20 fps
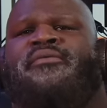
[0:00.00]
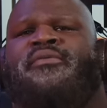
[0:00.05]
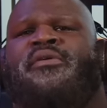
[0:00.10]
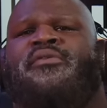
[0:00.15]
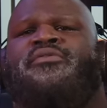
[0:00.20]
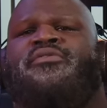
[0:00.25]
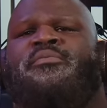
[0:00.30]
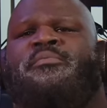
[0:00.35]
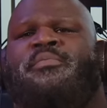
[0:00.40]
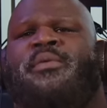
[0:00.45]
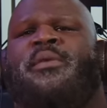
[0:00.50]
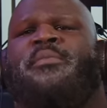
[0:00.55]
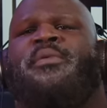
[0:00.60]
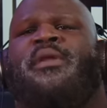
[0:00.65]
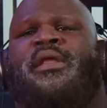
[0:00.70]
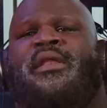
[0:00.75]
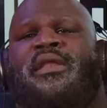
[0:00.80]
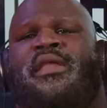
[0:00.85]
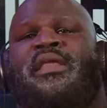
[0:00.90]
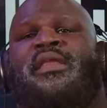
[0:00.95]
There were some people
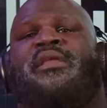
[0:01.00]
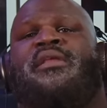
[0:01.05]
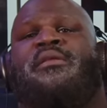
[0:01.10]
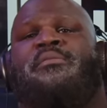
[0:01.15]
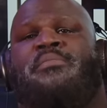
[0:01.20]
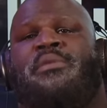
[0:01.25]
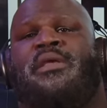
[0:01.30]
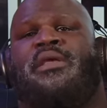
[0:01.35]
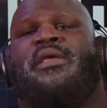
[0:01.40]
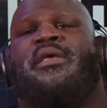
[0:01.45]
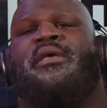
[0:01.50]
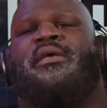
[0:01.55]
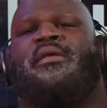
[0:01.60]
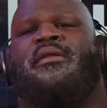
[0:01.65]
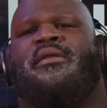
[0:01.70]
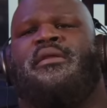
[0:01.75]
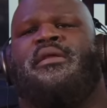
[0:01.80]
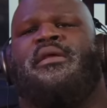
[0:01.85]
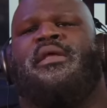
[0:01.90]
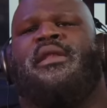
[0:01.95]
that needed to be hit,
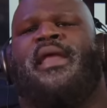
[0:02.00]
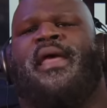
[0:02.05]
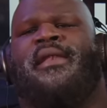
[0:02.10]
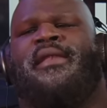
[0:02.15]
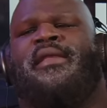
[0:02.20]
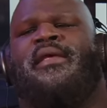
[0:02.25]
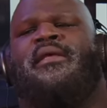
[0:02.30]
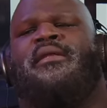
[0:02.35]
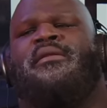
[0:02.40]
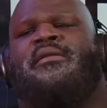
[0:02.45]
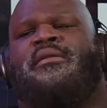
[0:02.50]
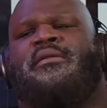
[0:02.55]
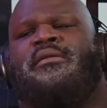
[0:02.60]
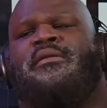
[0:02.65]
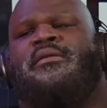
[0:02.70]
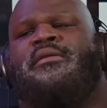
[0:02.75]
and I didn't.